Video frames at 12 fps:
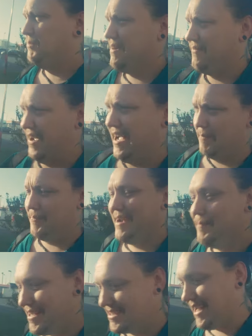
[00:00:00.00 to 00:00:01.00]
We've
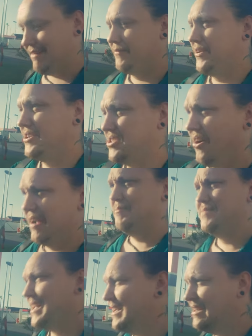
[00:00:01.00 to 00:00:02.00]
been past here a few
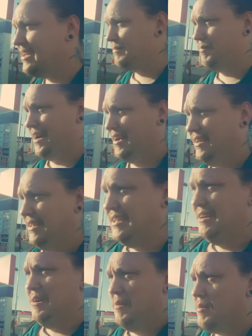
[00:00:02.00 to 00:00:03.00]
times, but
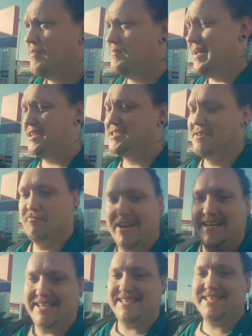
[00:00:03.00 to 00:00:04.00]
it doesn't
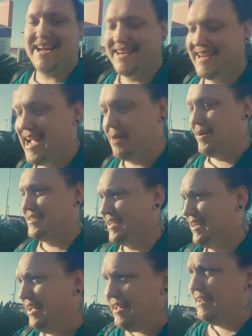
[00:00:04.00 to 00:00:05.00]
really stand out as
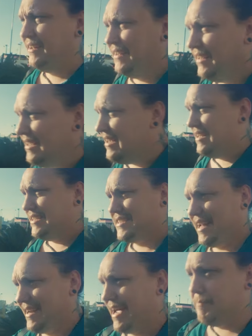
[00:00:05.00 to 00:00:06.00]
a
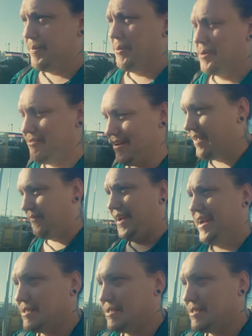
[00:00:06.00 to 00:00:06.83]
standout building or anything.